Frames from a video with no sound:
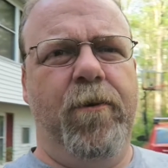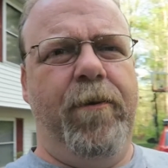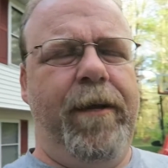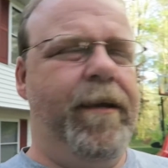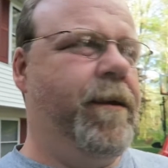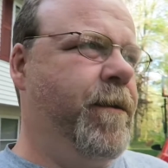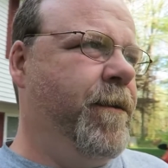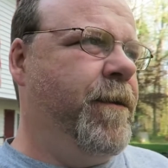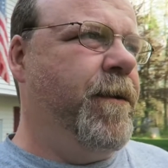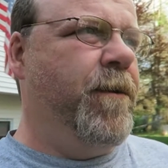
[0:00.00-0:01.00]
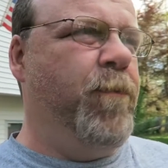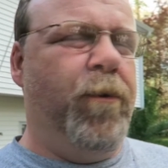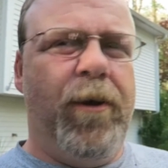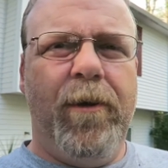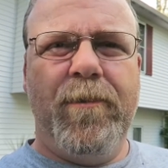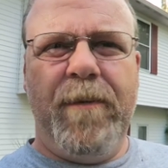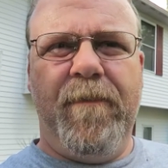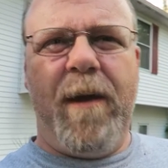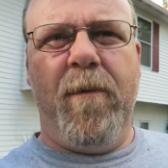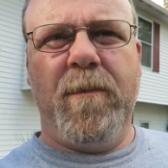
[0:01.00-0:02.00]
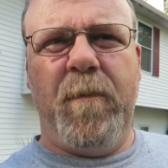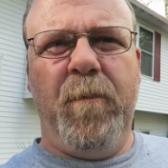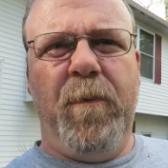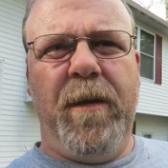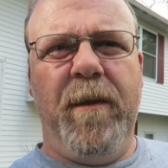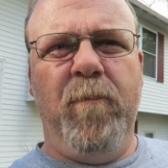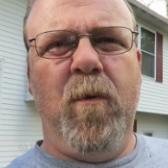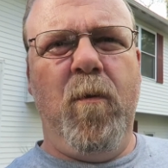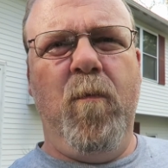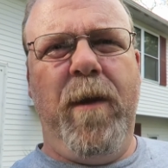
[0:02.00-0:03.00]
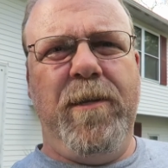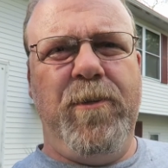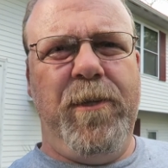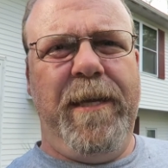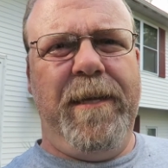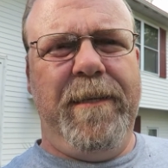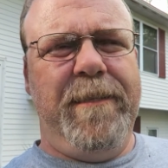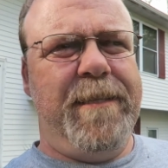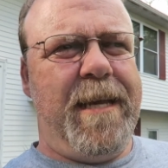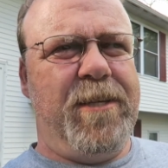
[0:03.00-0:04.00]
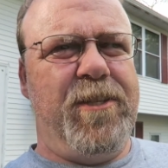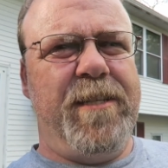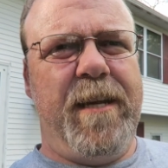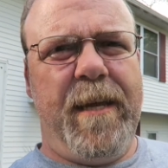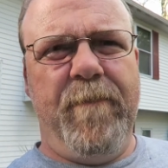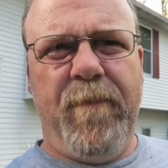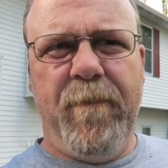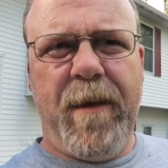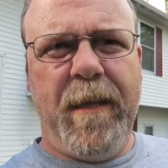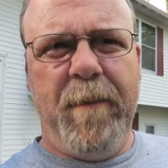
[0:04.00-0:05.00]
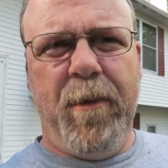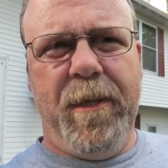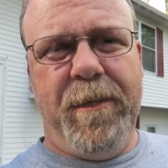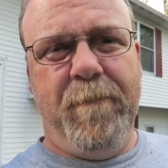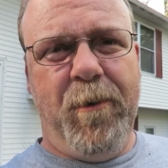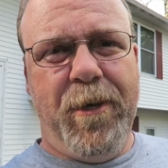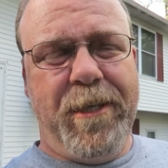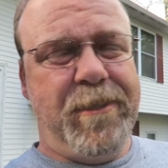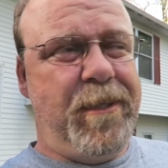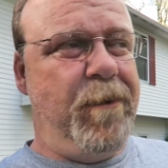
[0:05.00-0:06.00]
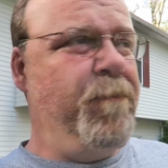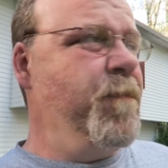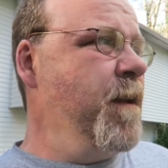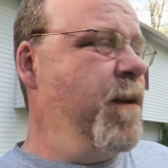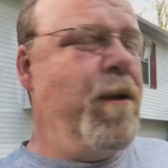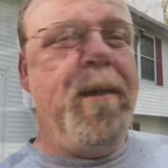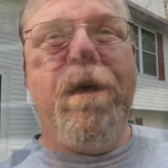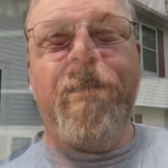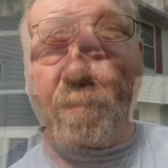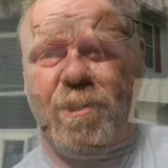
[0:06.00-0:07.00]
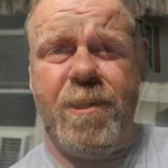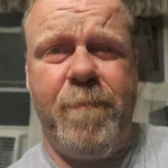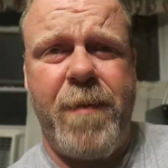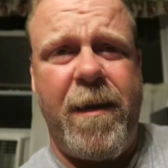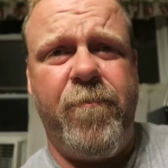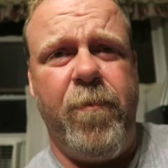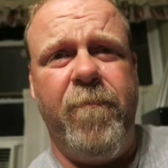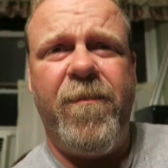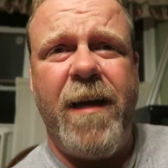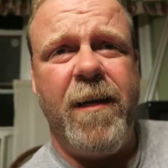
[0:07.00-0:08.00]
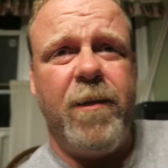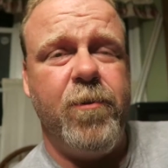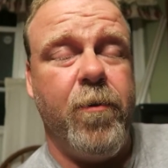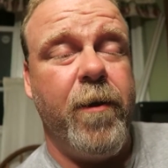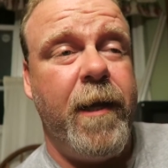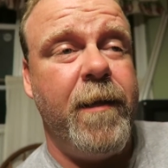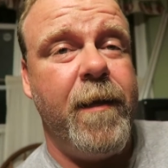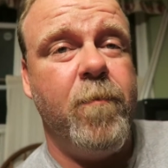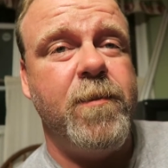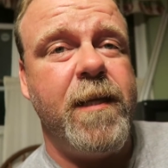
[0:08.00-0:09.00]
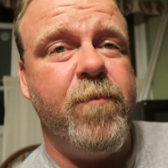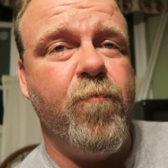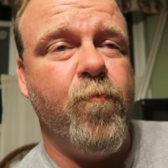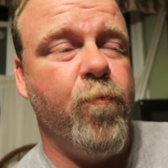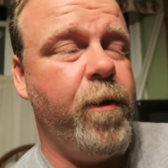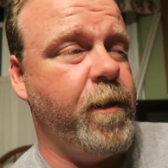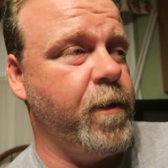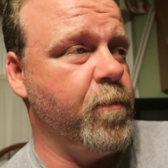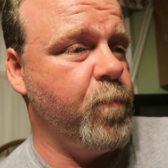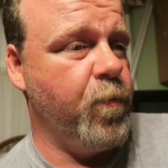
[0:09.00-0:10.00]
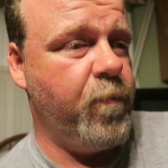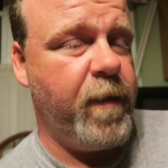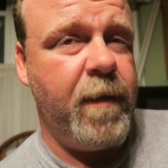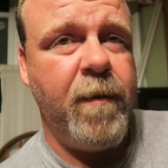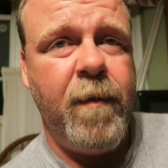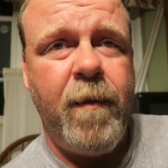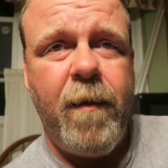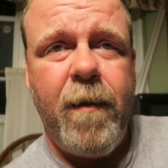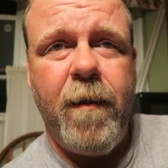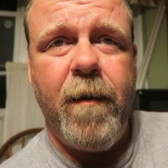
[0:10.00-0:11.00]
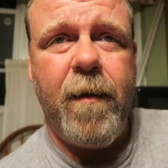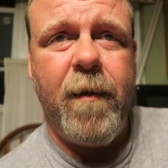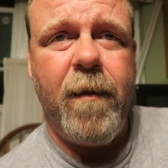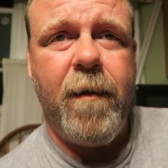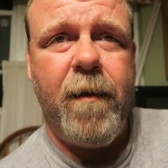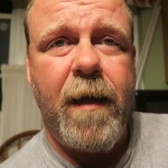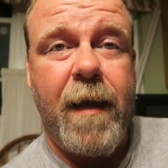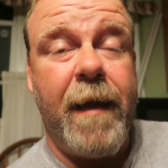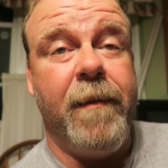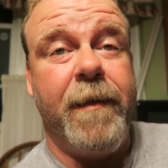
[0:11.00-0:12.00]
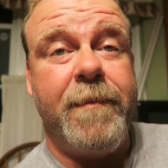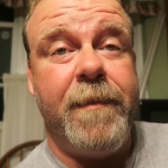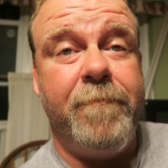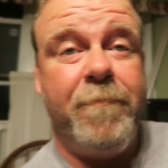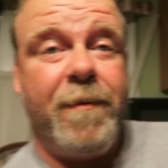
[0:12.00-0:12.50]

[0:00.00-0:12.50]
Dory. We are gonna go see fireworks, but we would have gotten home way too late because Ashley's got to get for volleyball in the morning. So, hey, Rob, we just you know got back from Finding Dory. That was a really good movie. Uh, I liked it.